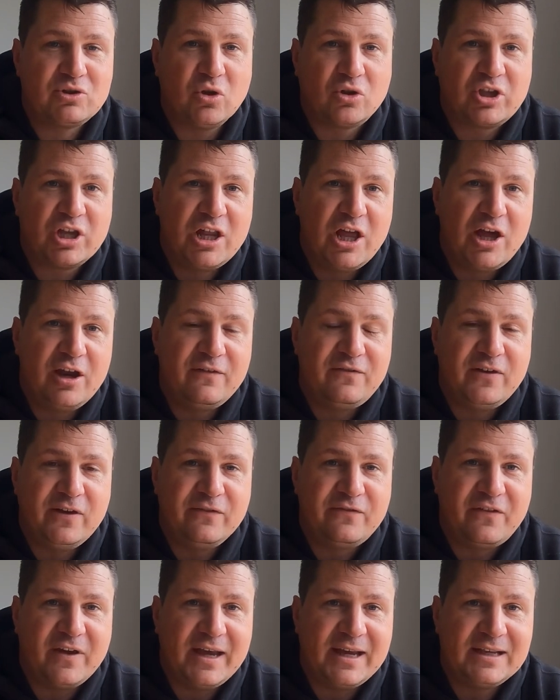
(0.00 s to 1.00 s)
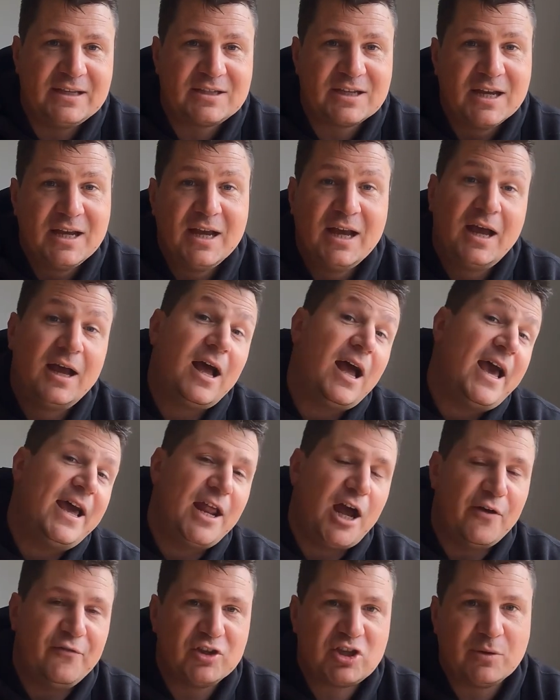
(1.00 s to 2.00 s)
or to learn a few things, head
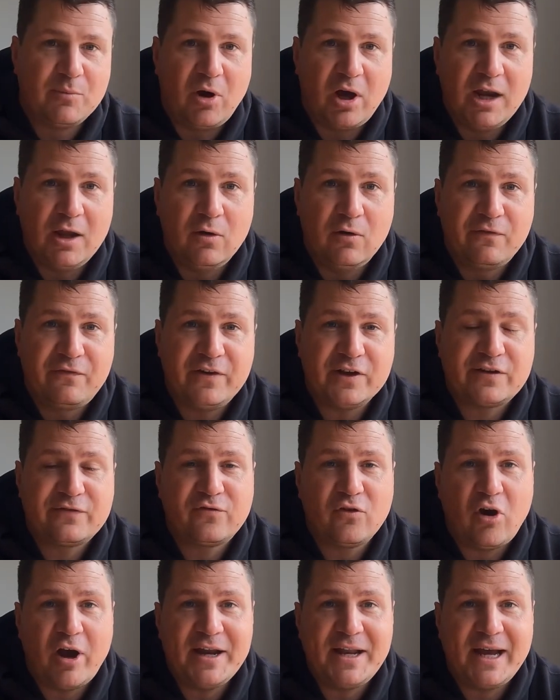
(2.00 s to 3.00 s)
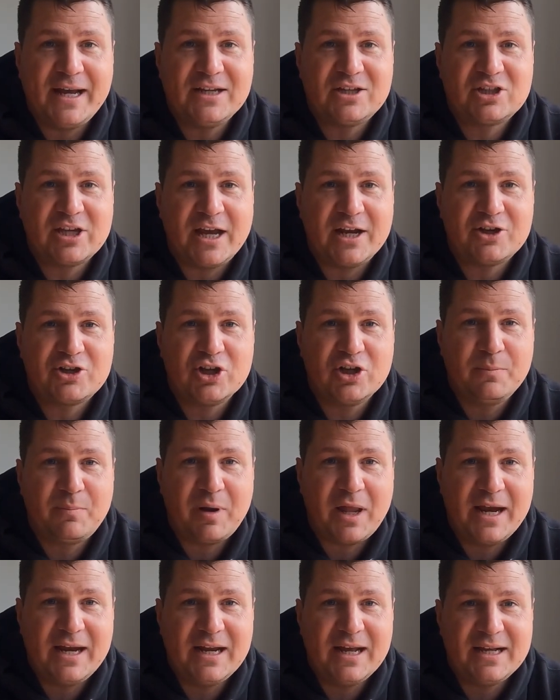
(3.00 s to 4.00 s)
over to my little Fish Fridays section
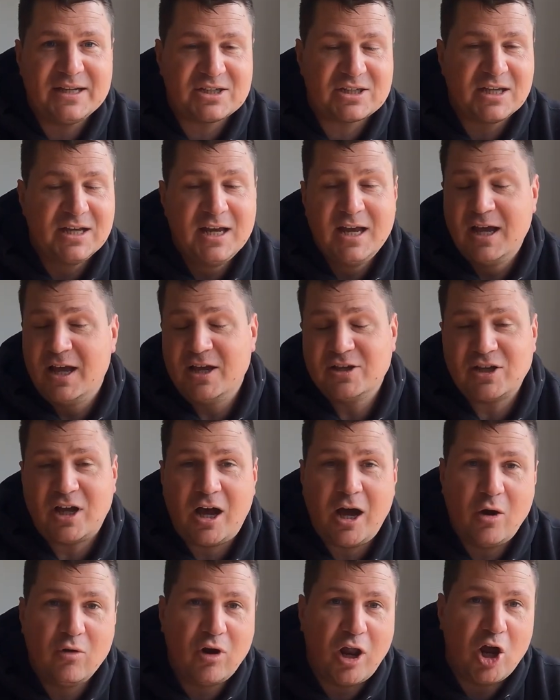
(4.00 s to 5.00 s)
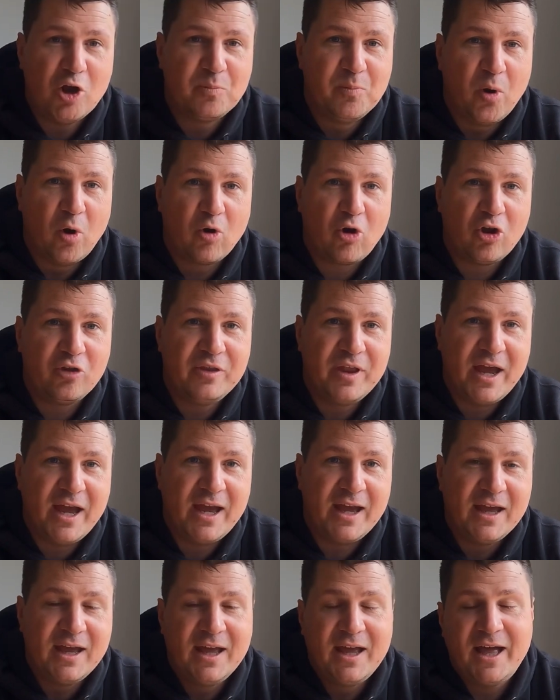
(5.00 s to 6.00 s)
playlist. There's a whole load more on
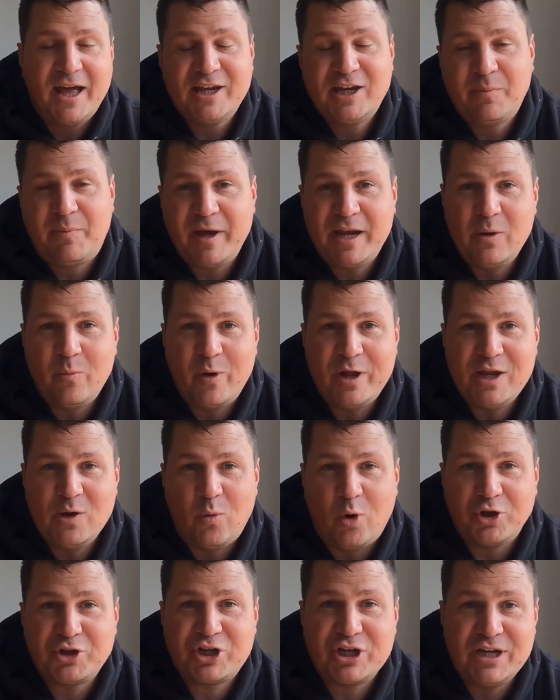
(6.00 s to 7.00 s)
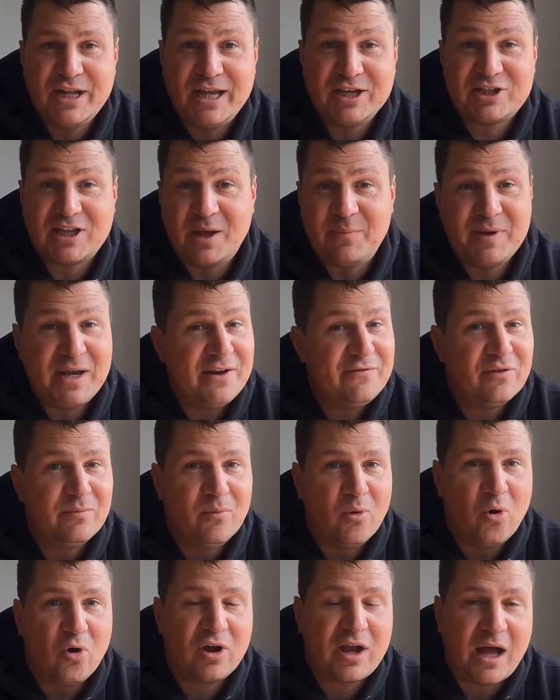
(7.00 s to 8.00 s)
there, and depending when you're watching this, there'll be even
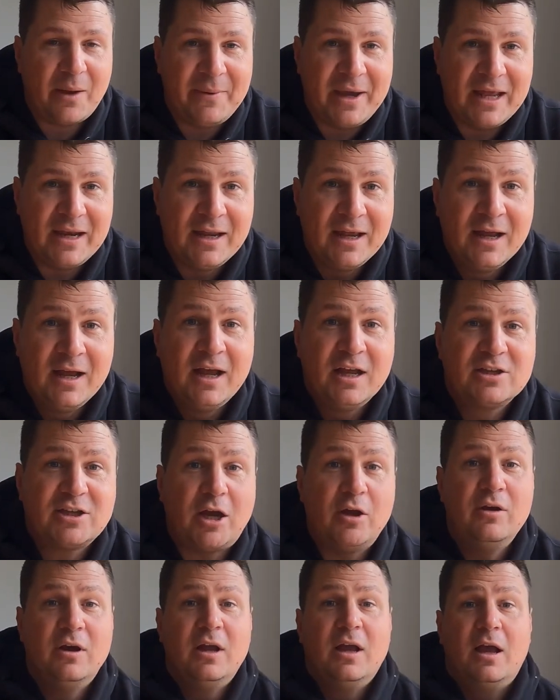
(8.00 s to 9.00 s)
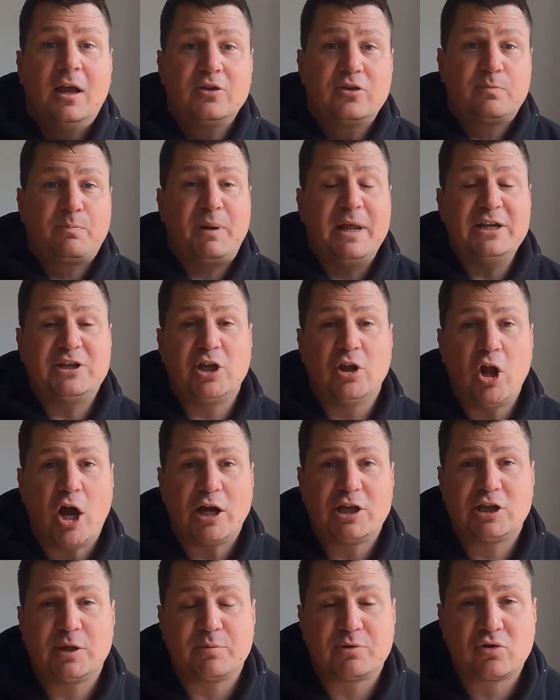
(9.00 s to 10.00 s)
more coming. So please do like
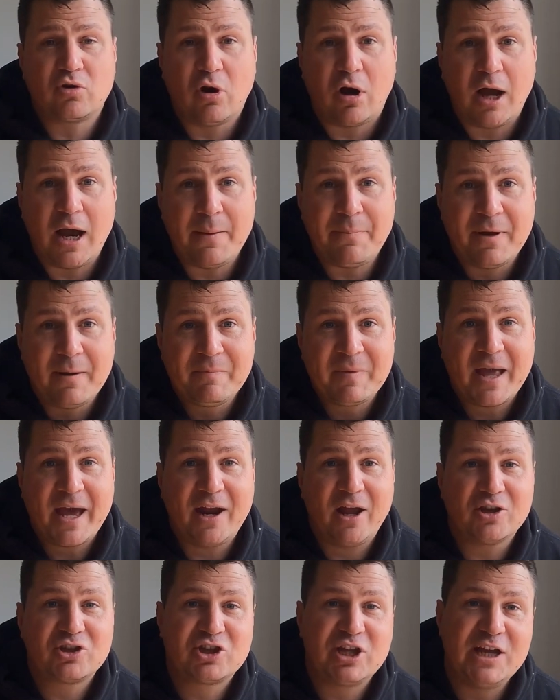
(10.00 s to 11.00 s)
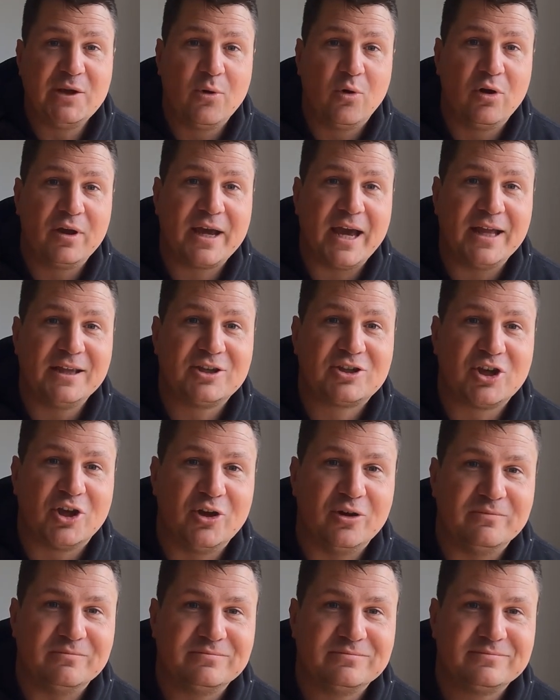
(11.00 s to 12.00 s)
and subscribe, and I'll see you all again
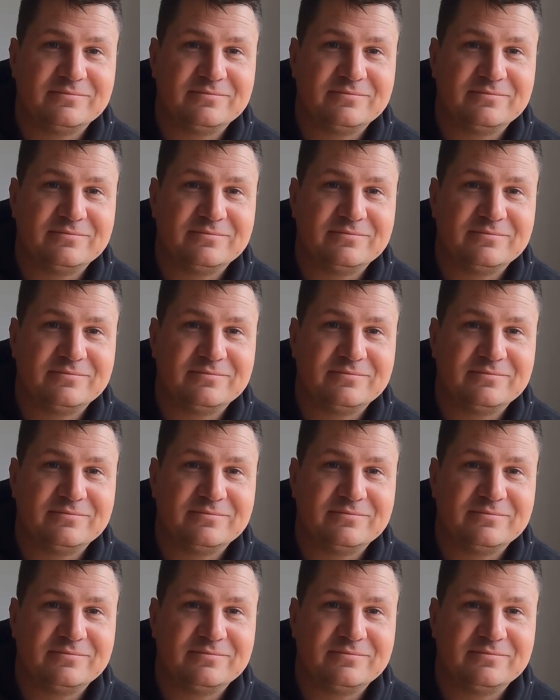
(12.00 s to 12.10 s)
soon.